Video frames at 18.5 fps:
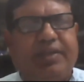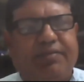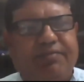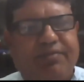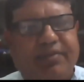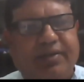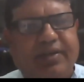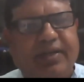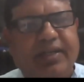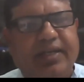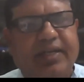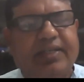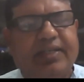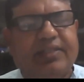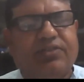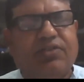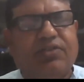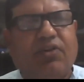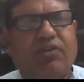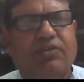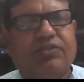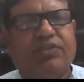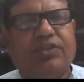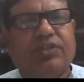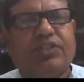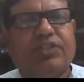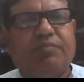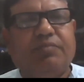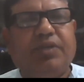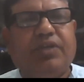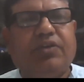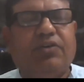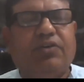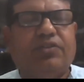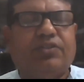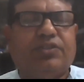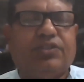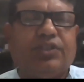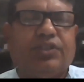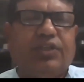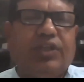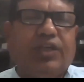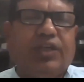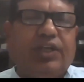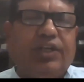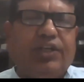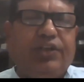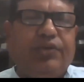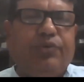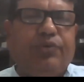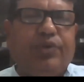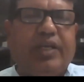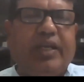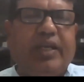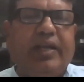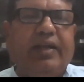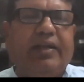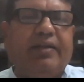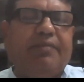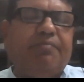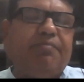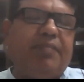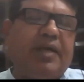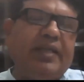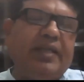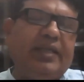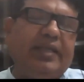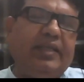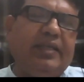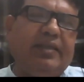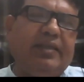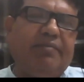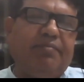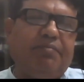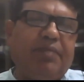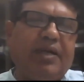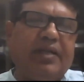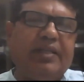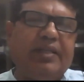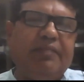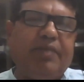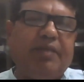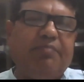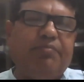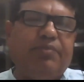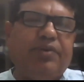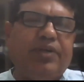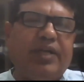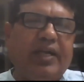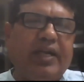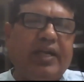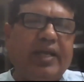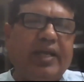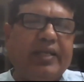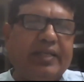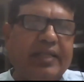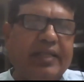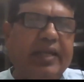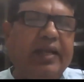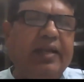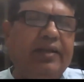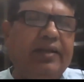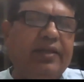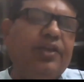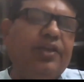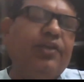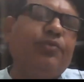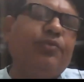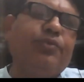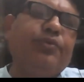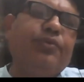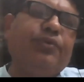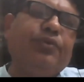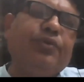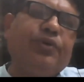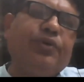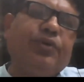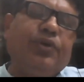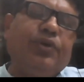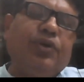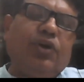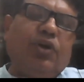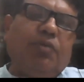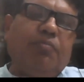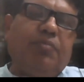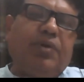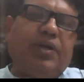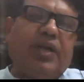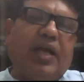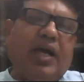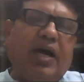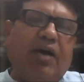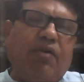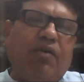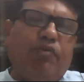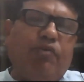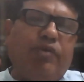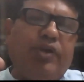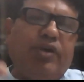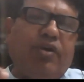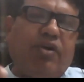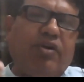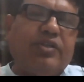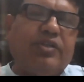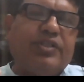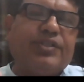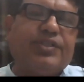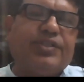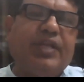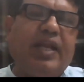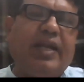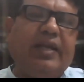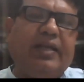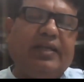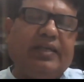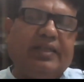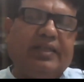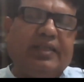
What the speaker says: evil. It is not just because you killed my party member and I killed you. But how do we understand